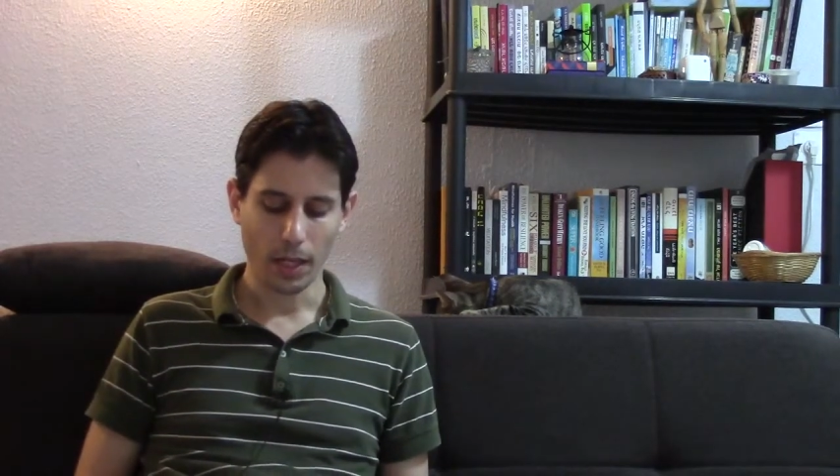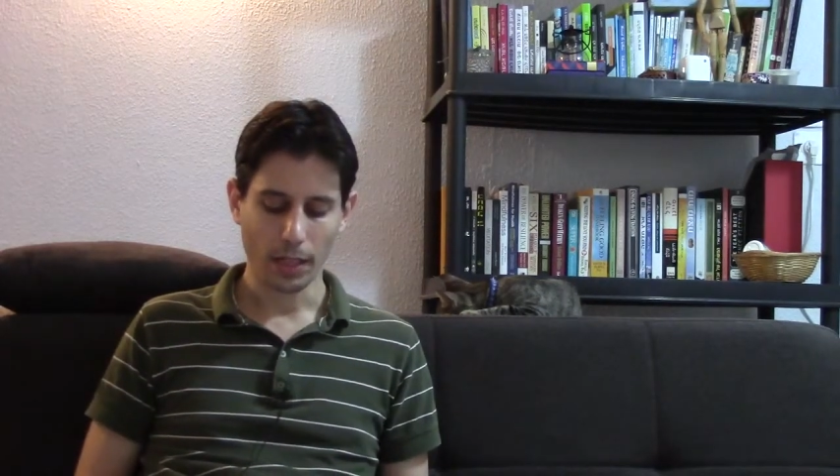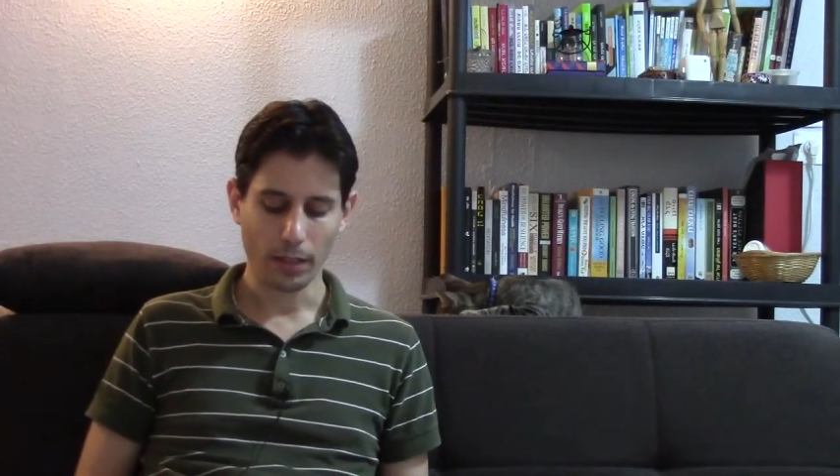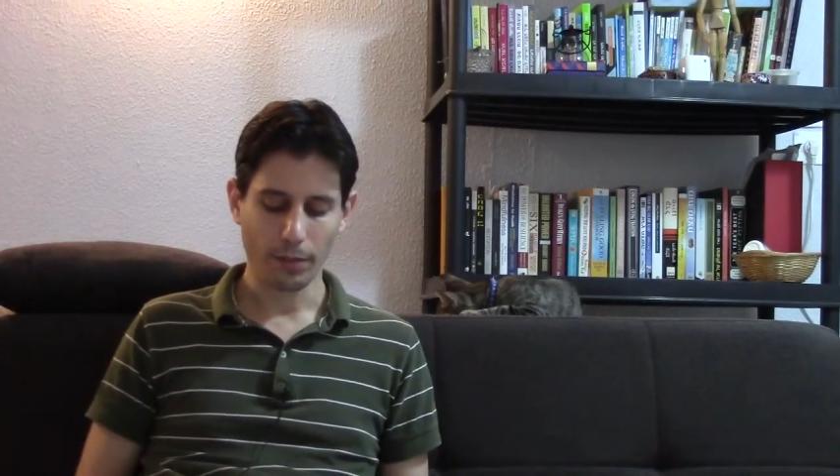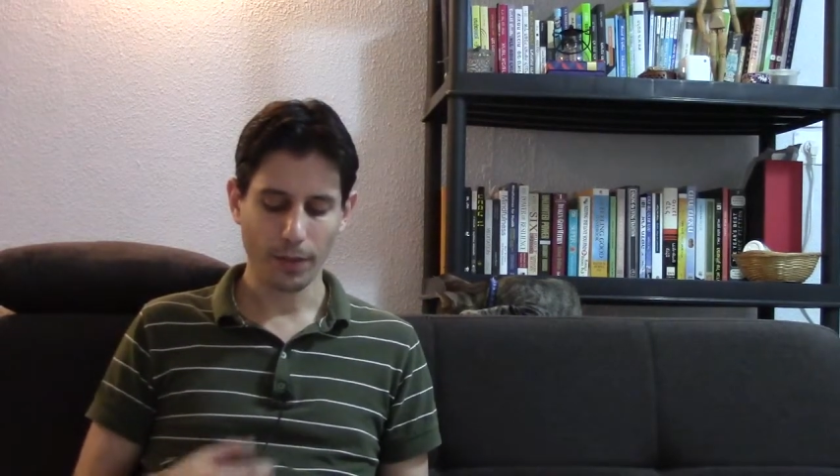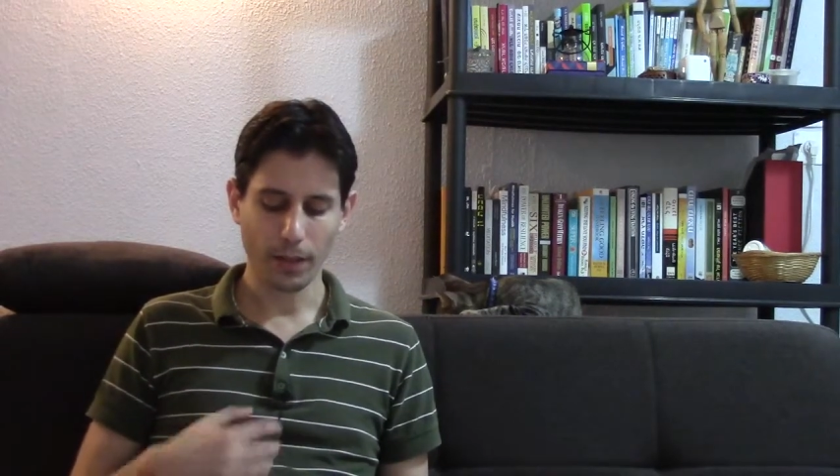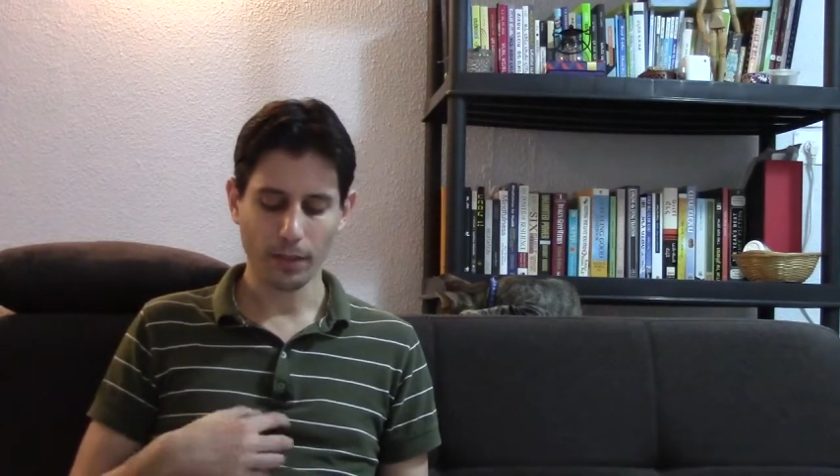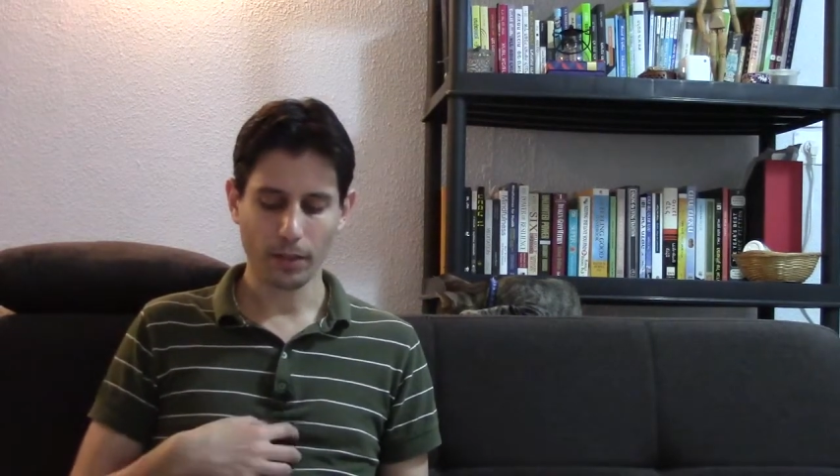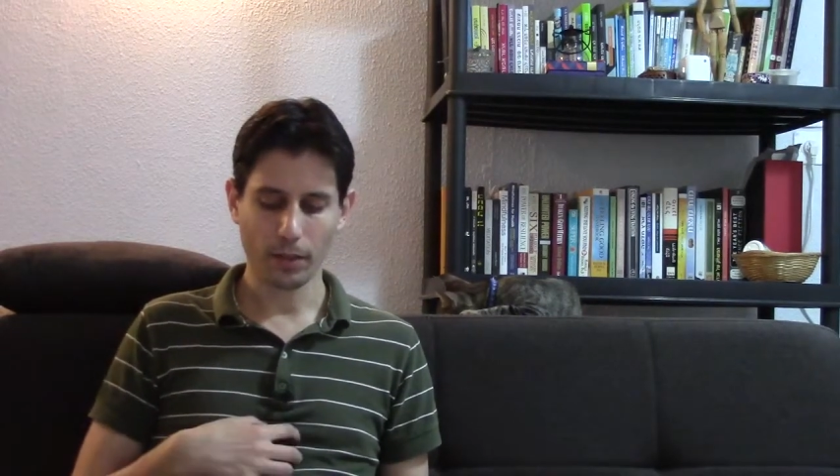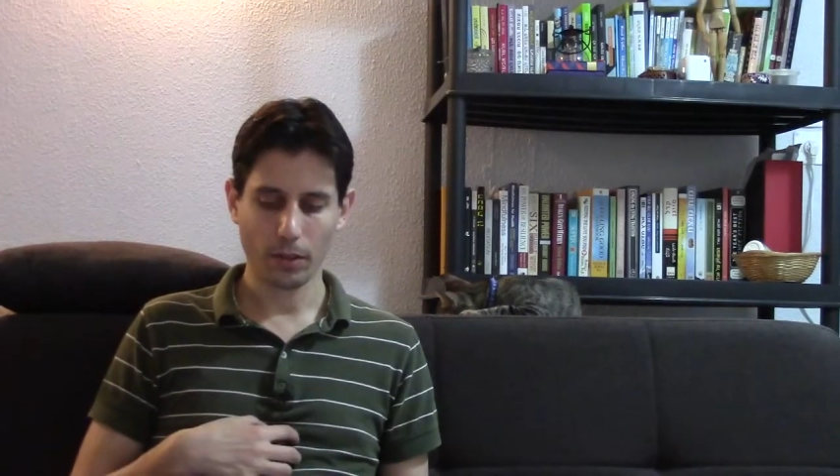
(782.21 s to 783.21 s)
and it
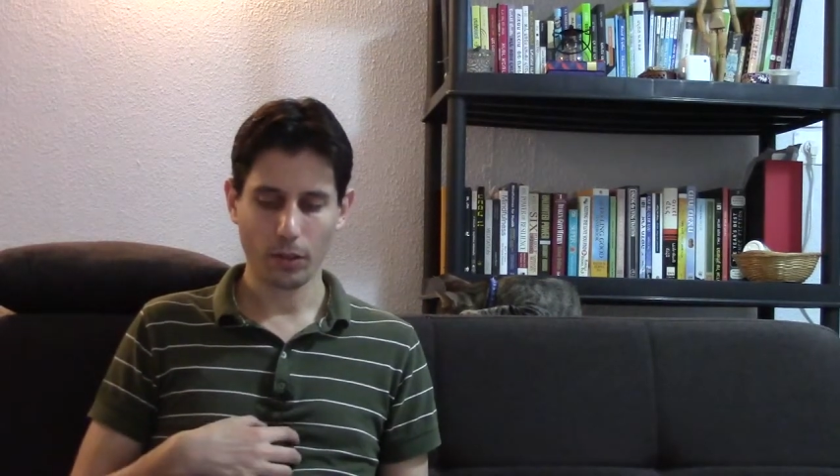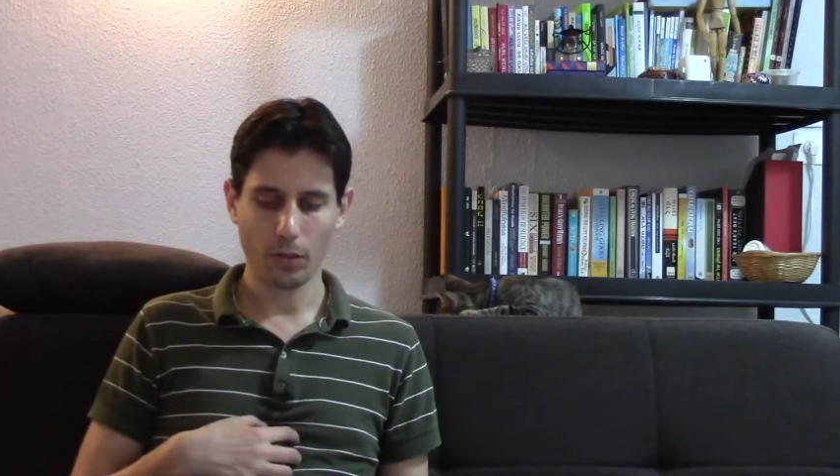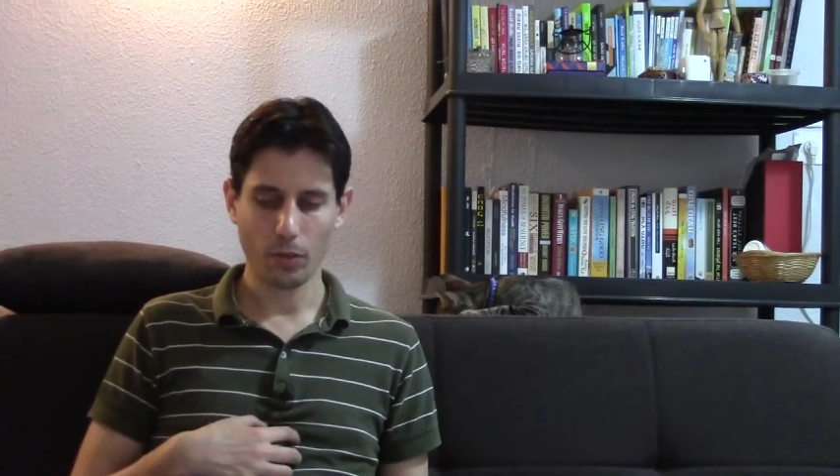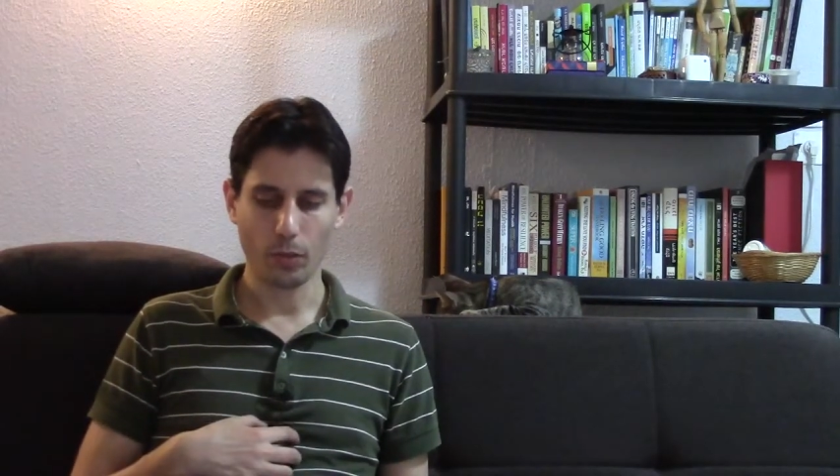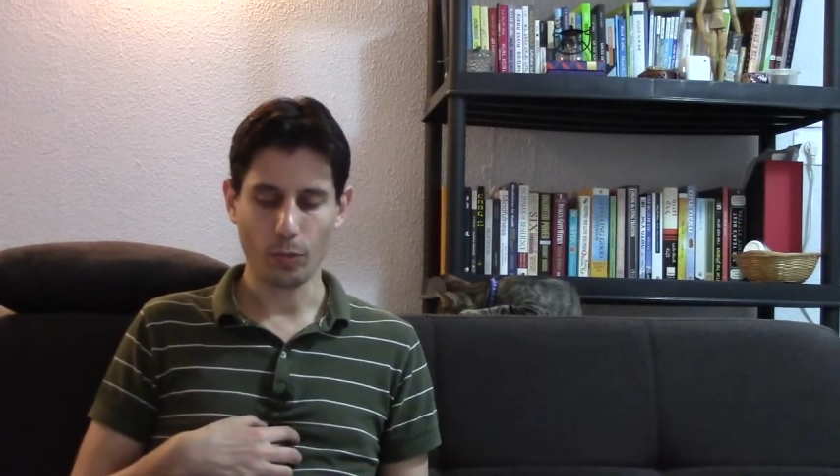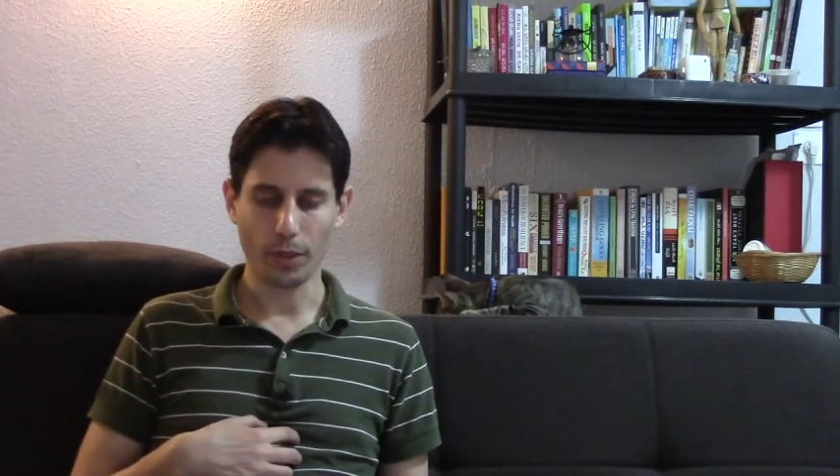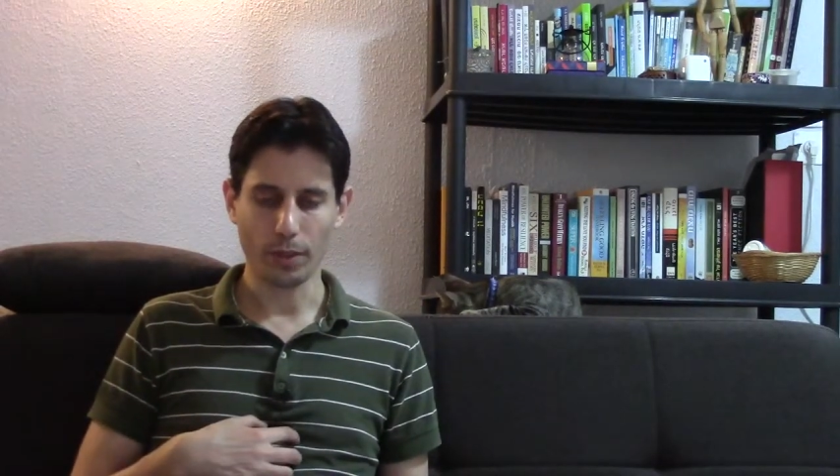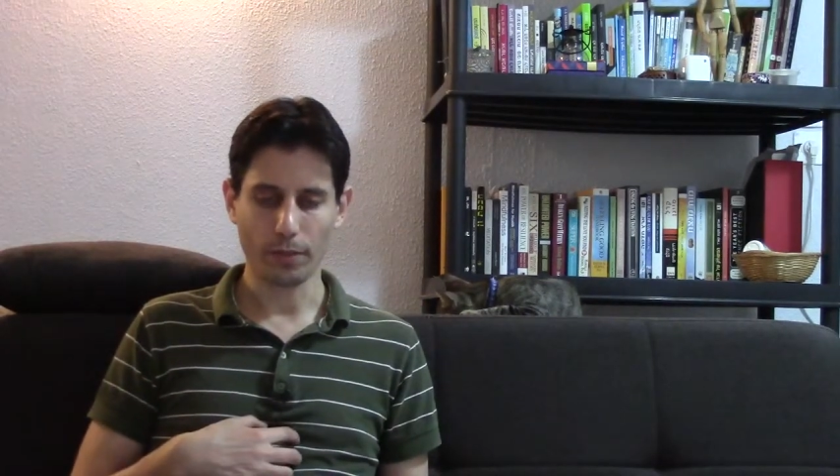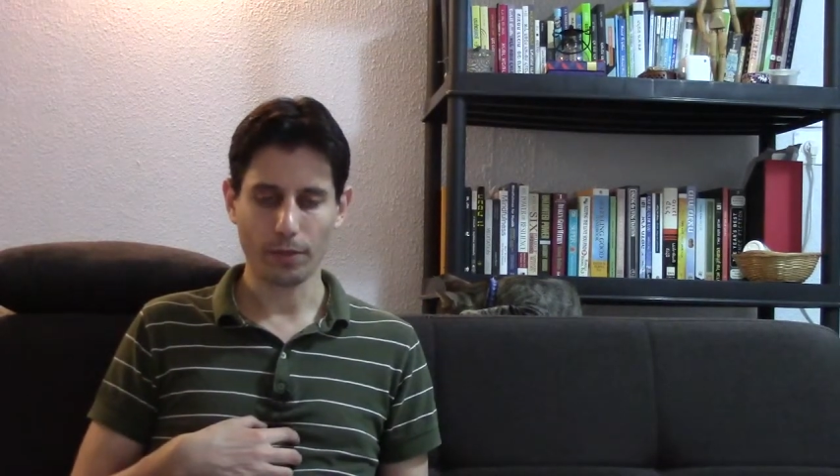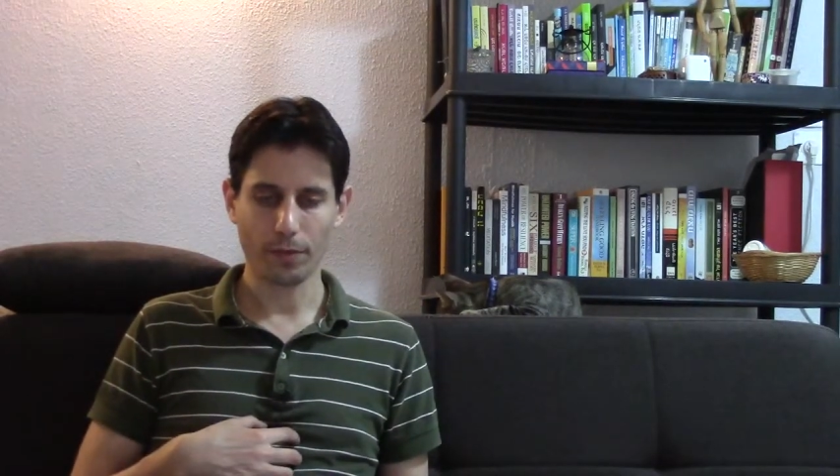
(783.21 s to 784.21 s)
fills you with a